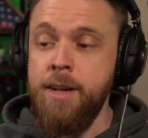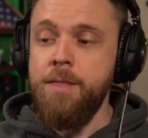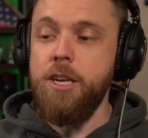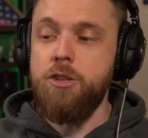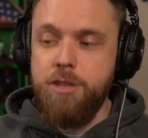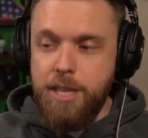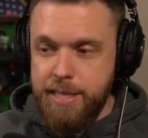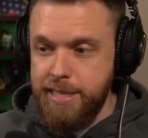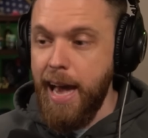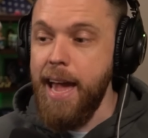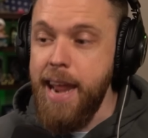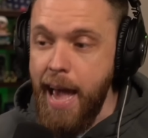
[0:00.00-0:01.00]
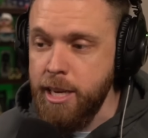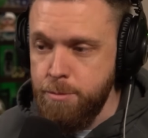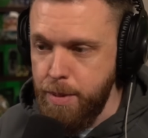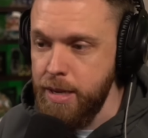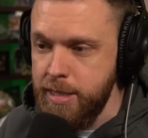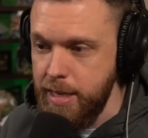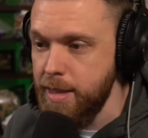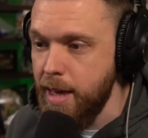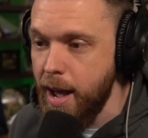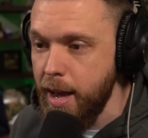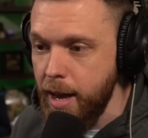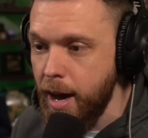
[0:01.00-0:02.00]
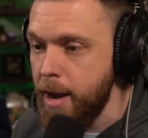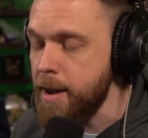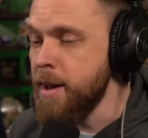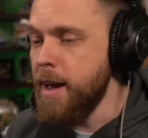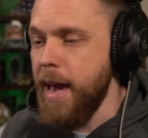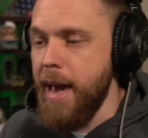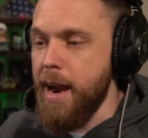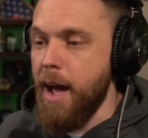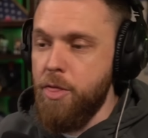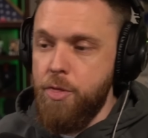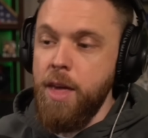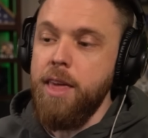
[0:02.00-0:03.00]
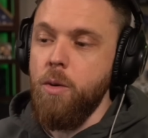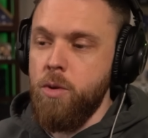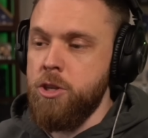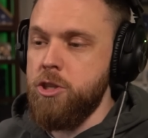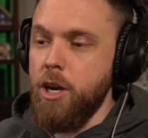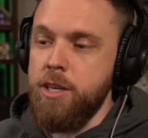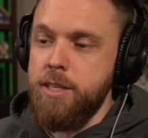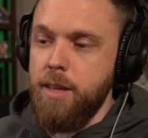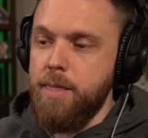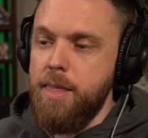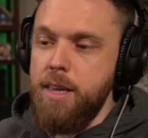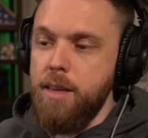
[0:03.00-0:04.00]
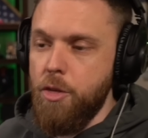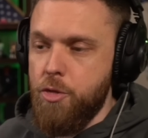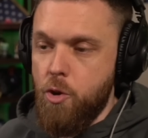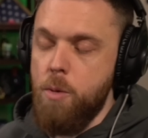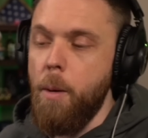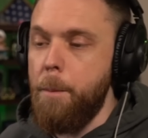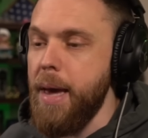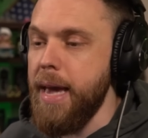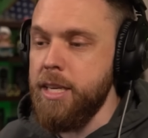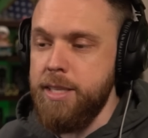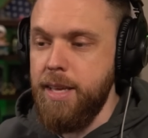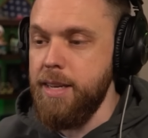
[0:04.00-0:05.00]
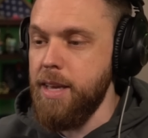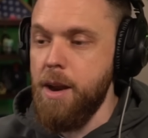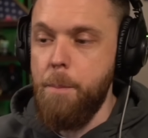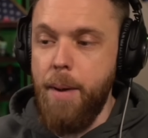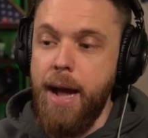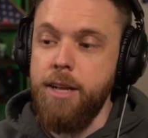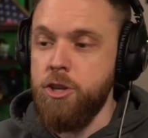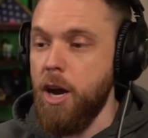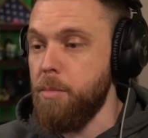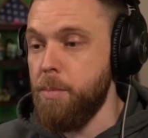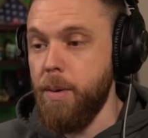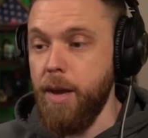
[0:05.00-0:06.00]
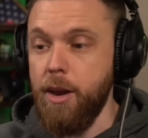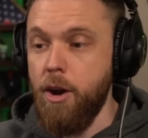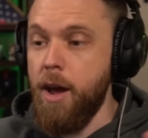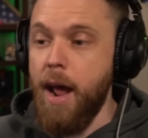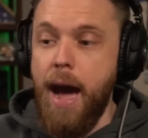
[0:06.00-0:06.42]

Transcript: This was a Zydax PC that I got, and I think it was just the thermal paste. They did a bad job of putting it on.